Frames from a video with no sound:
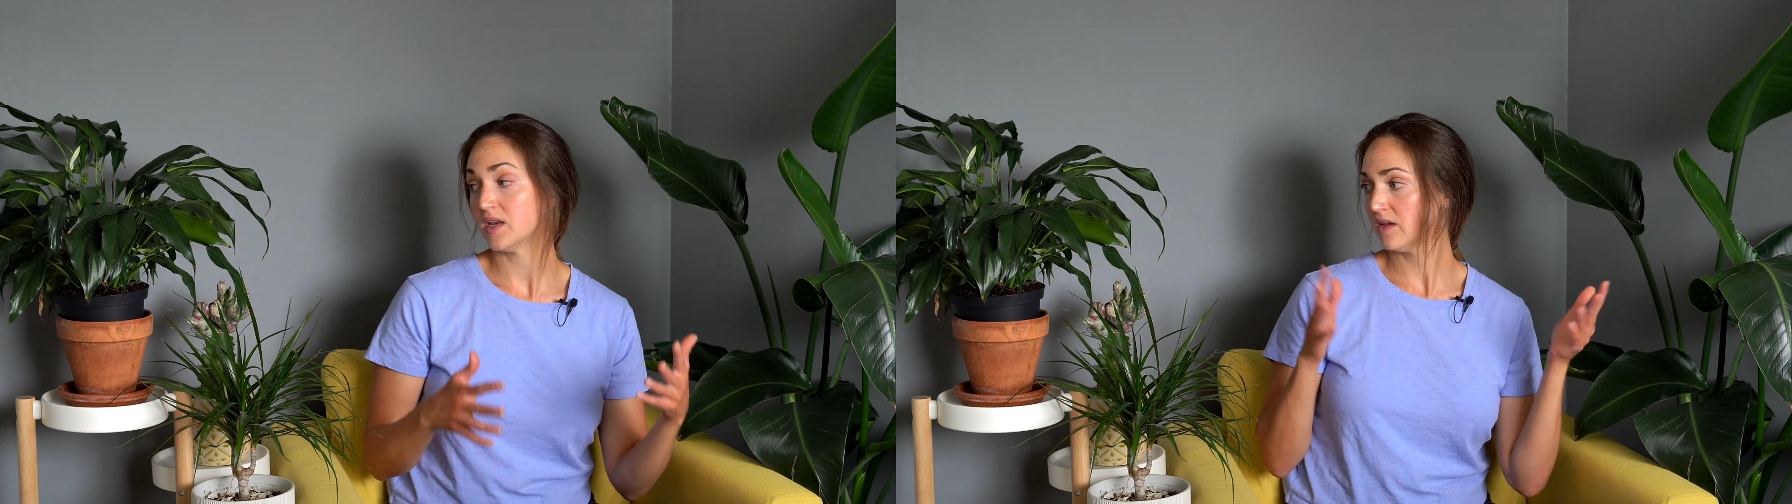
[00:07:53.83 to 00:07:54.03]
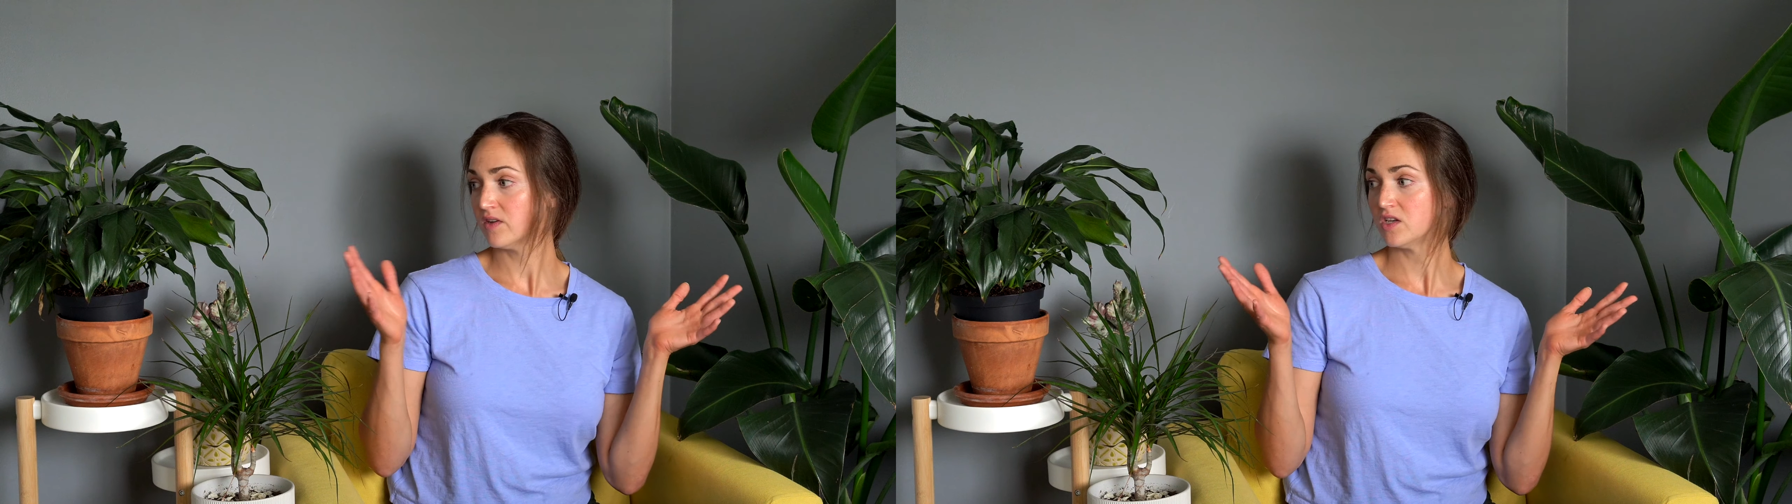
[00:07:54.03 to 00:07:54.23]

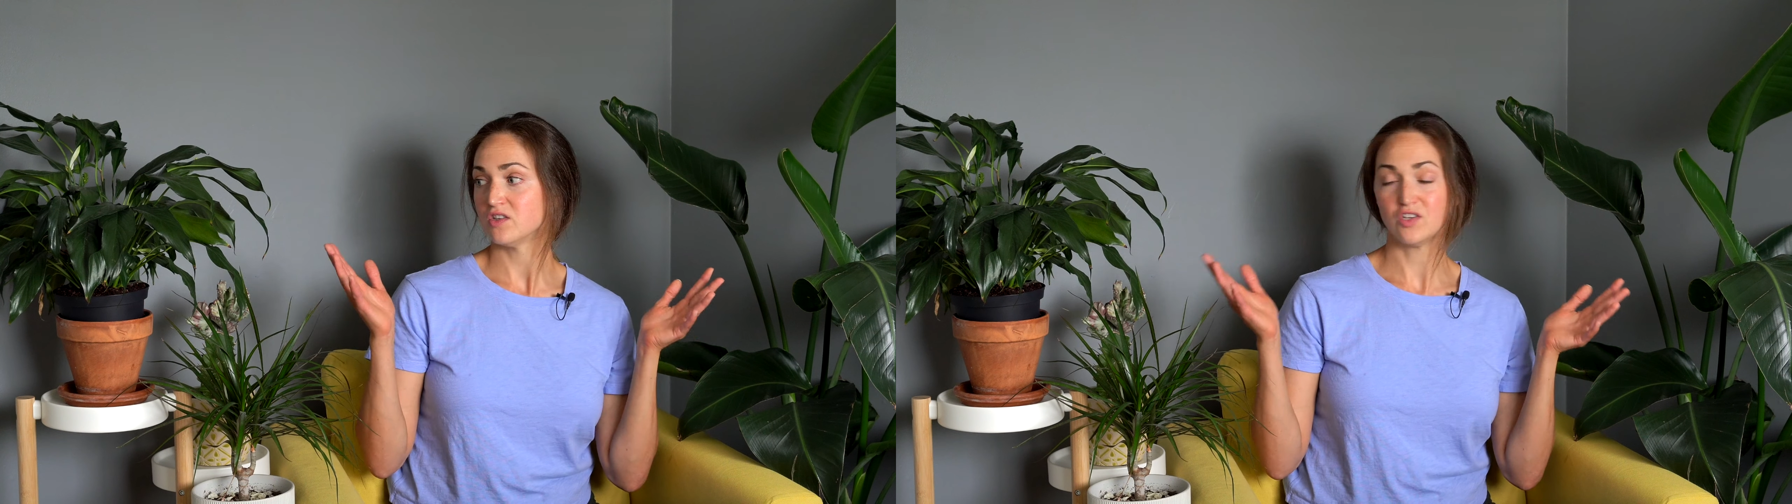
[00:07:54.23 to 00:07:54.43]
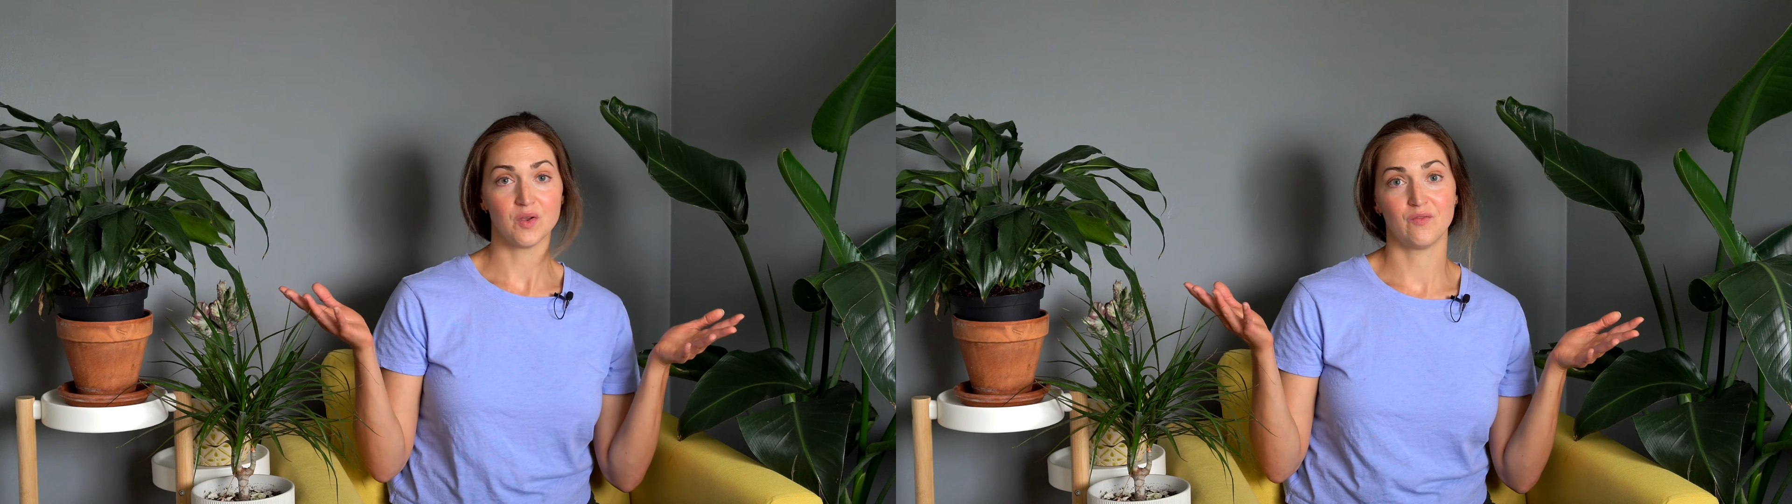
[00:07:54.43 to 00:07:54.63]
even
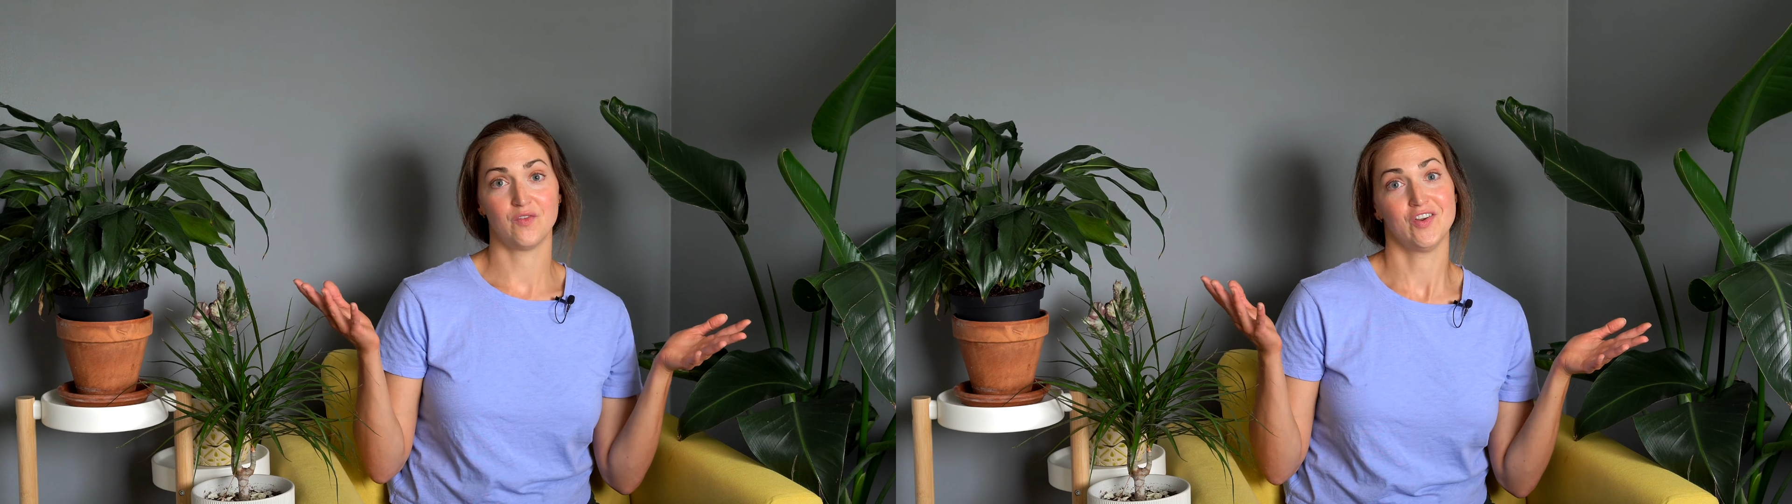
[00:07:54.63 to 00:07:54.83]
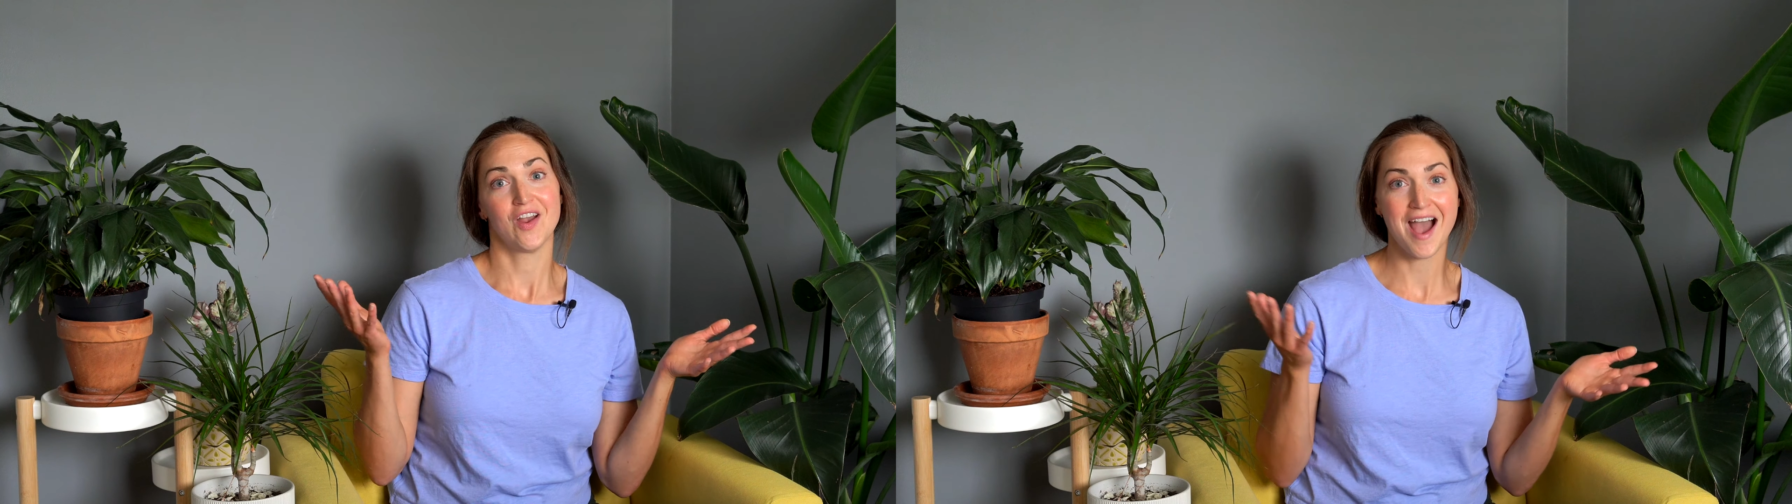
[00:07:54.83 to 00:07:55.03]
do it for
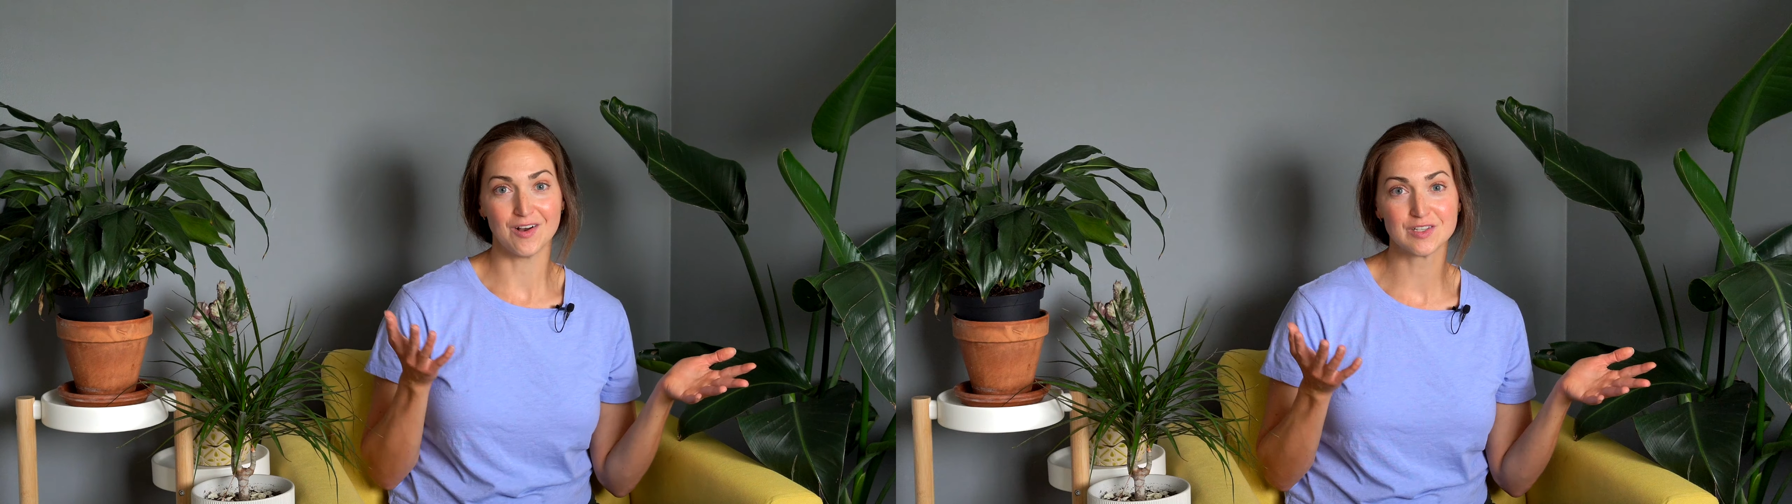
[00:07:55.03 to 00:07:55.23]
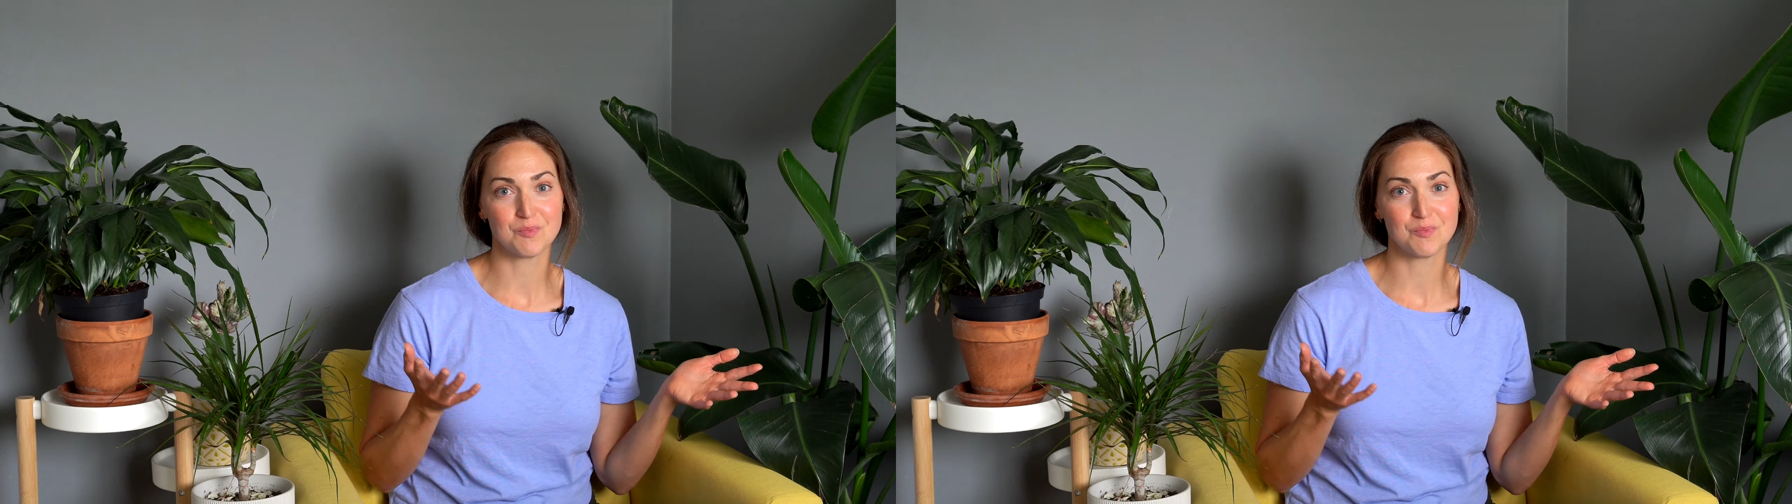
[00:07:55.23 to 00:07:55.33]
your house